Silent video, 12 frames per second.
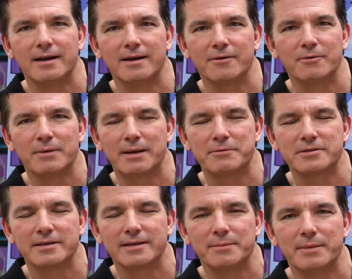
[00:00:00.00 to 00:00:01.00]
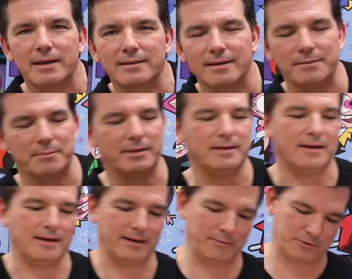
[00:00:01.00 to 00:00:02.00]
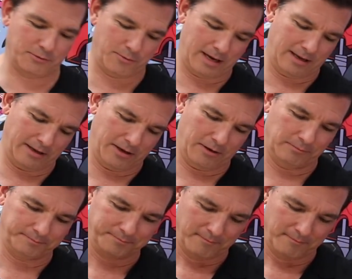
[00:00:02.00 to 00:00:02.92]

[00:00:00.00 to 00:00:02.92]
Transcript: I don't know what I was thinking back then, but that was a while ago.